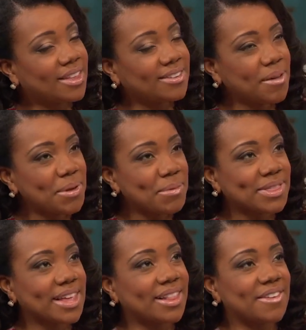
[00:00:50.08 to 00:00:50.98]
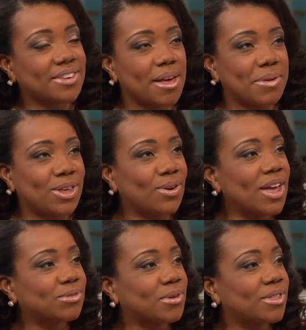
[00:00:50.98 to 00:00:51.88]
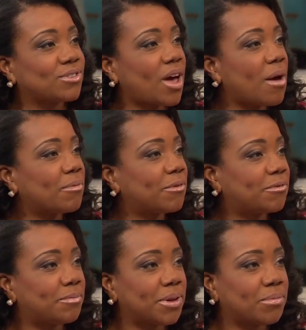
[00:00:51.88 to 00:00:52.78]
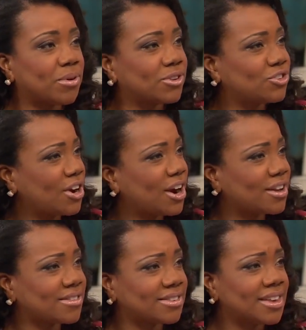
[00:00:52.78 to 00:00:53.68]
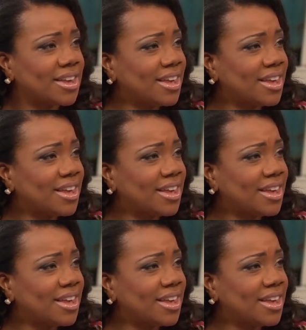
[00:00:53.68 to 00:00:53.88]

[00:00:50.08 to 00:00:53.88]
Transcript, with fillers: Tell me about that lifestyle. I mean, you guys were in the top of Billboard charts,